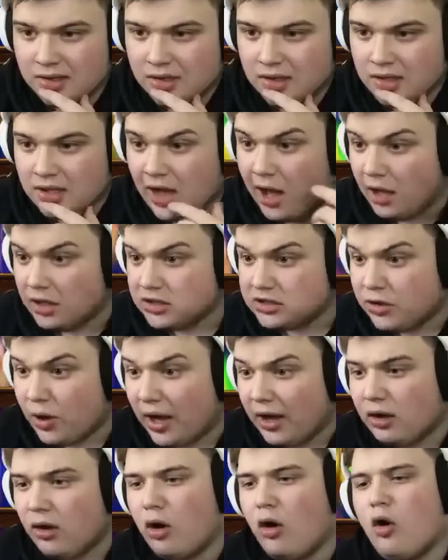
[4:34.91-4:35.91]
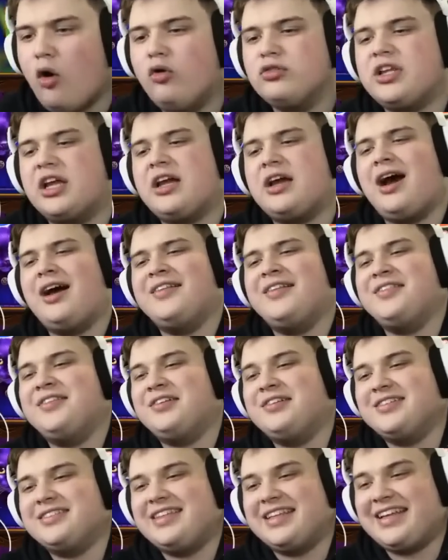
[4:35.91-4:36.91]
Cut, ca oh, the
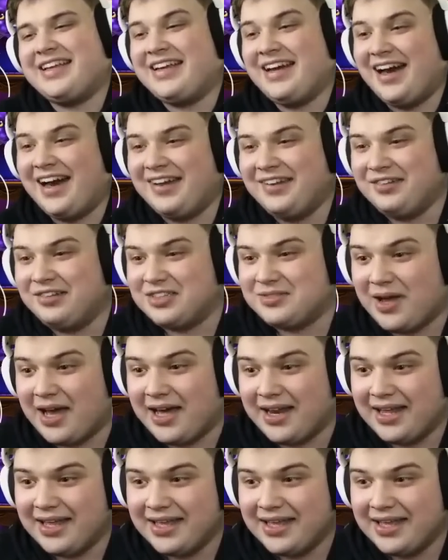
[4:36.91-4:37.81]
candles. The candles, man.